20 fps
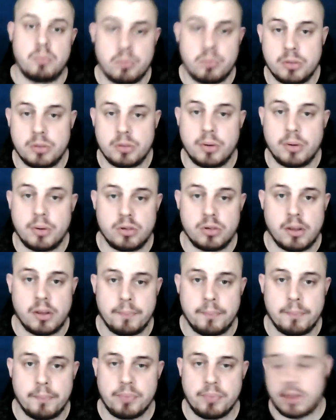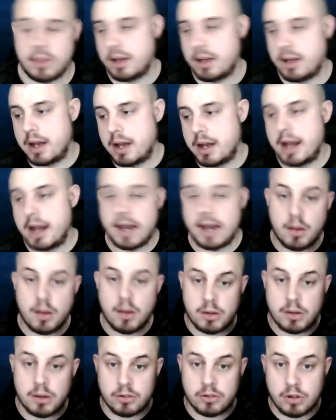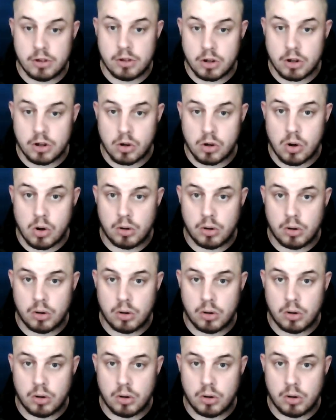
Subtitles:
deposit, and now it's gone.